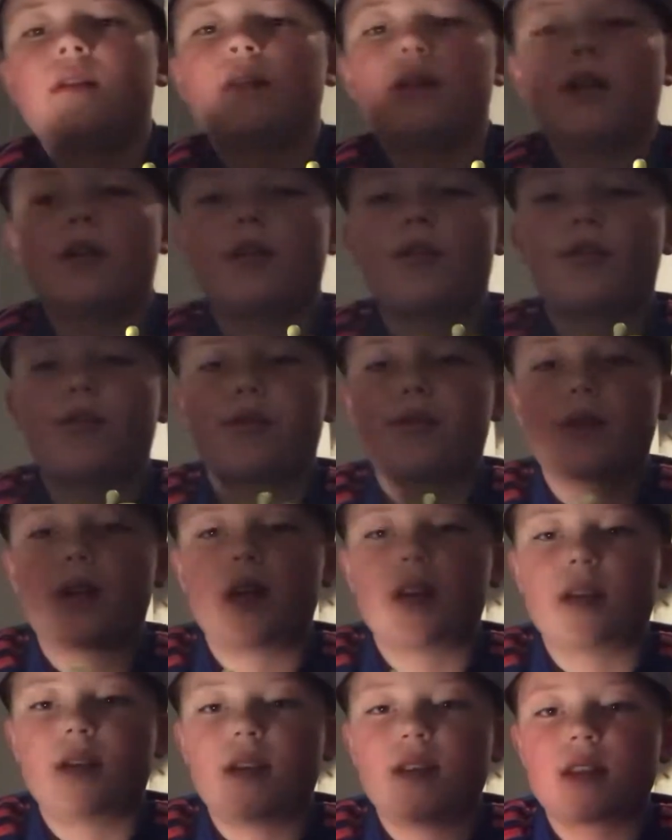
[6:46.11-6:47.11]
All three
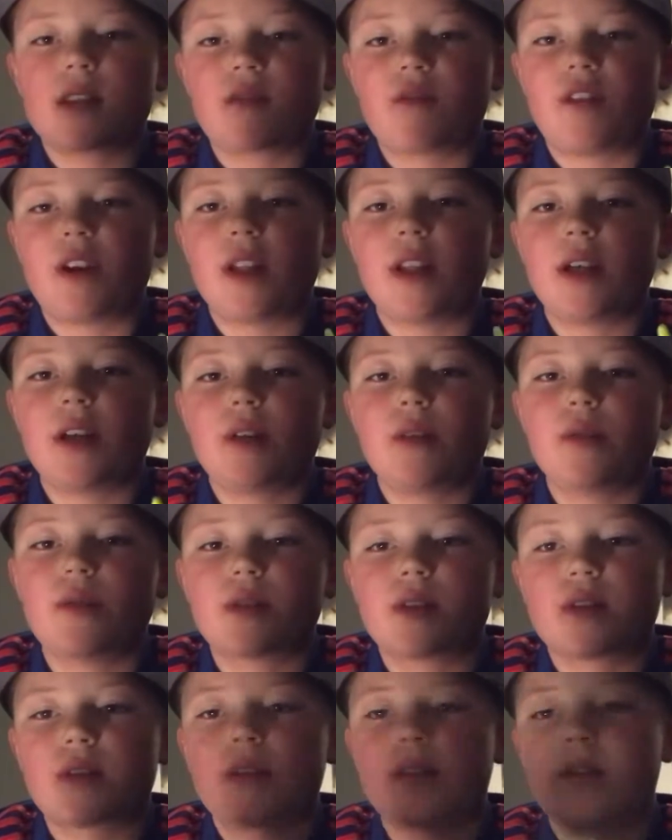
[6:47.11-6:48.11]
of these fellows.